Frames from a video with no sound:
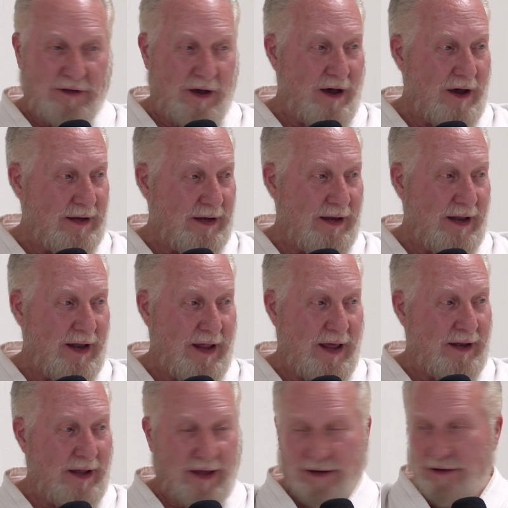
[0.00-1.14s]
Dan
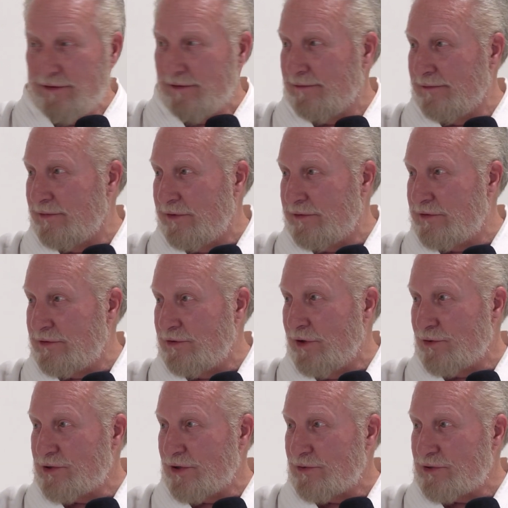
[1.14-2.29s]
and head of the
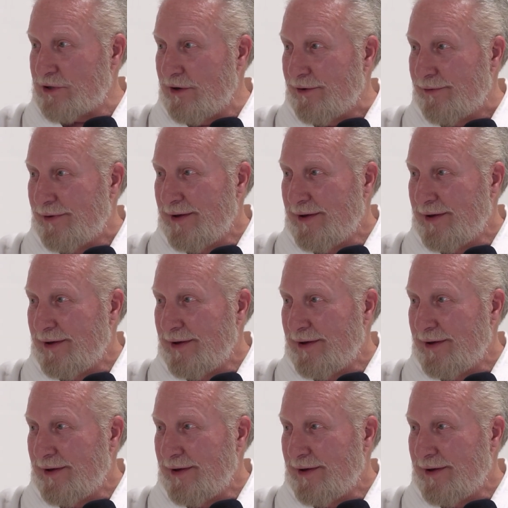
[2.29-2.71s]
Dojo Cho.